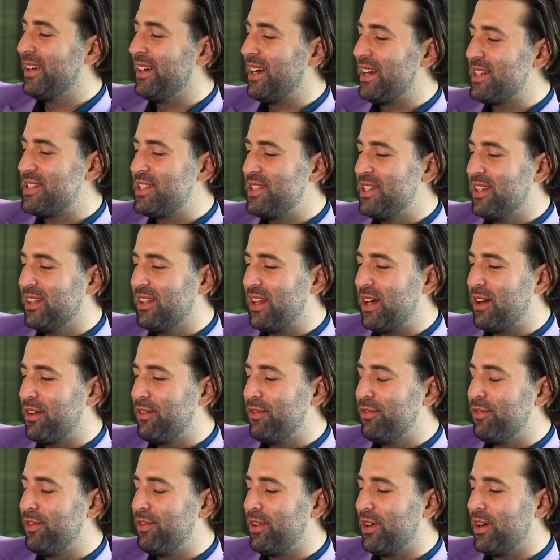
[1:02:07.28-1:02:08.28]
I see a lot
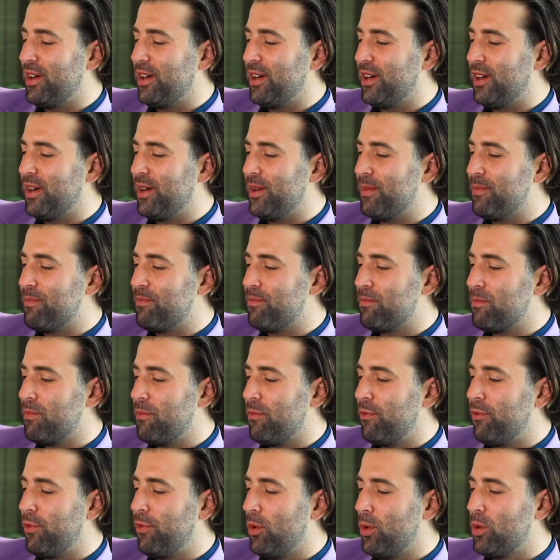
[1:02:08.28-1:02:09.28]
of um,
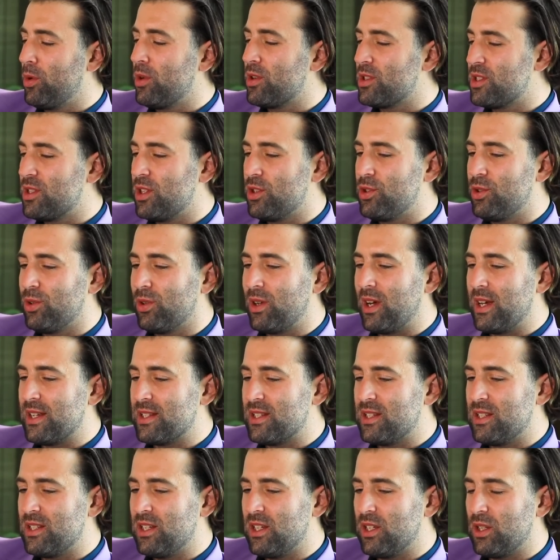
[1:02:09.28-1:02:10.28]
photos that you
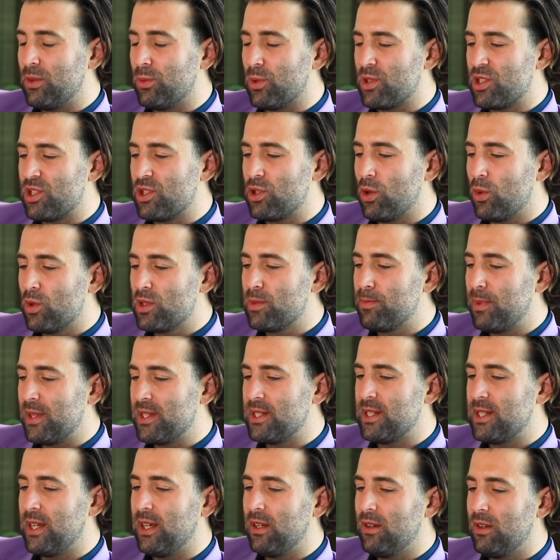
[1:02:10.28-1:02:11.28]
guys did was so
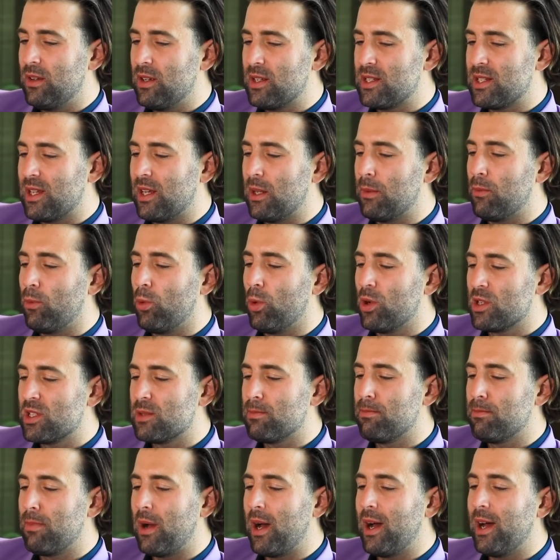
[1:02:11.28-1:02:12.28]
spontaneous and
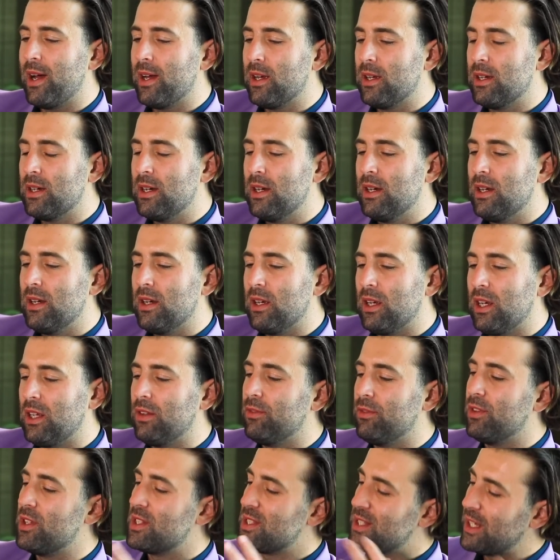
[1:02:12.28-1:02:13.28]
was by
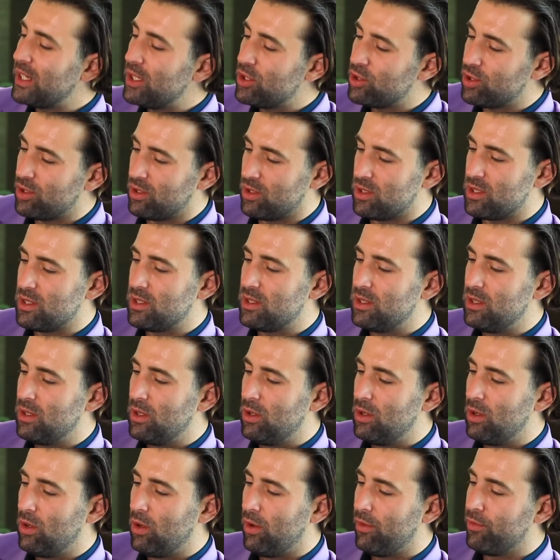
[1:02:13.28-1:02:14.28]
invitations
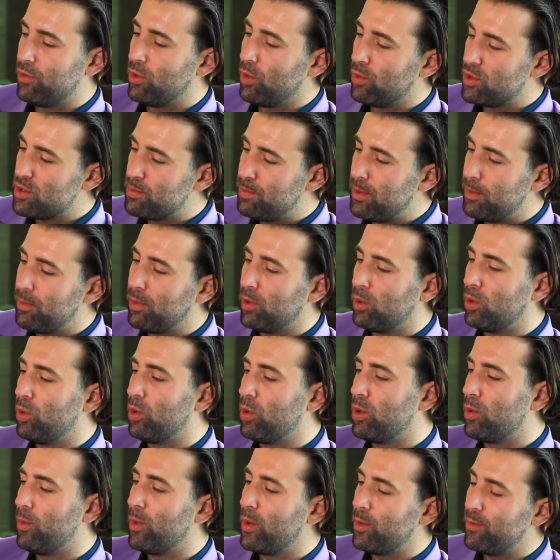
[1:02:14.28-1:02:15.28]
of those people
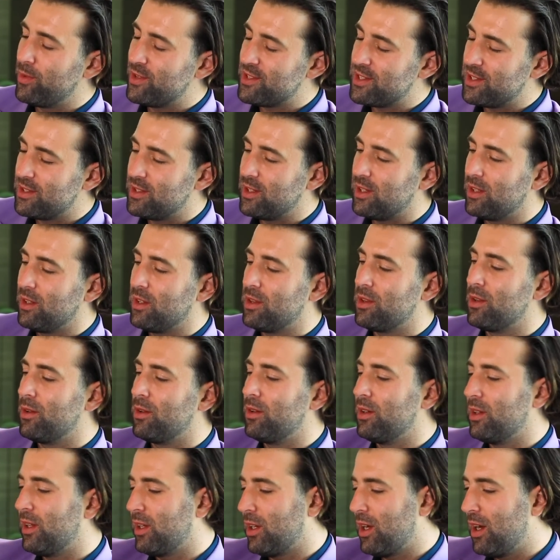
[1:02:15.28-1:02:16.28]
who you were visiting,
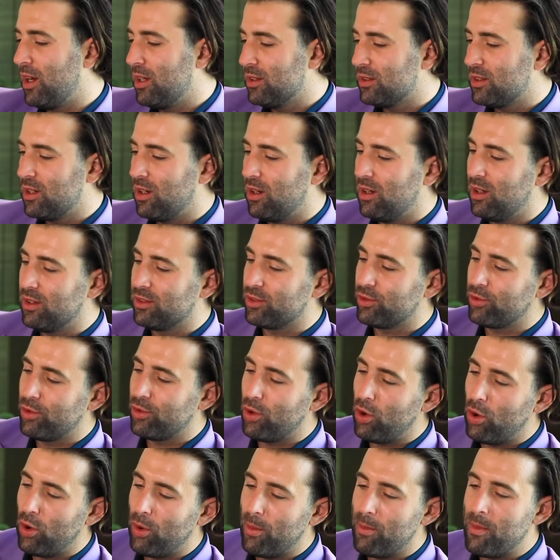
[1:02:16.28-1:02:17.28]
either like Hong Kong,
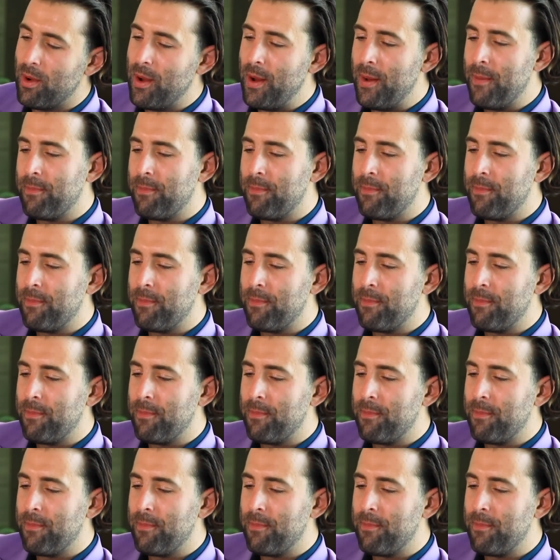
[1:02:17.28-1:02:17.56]
Rome.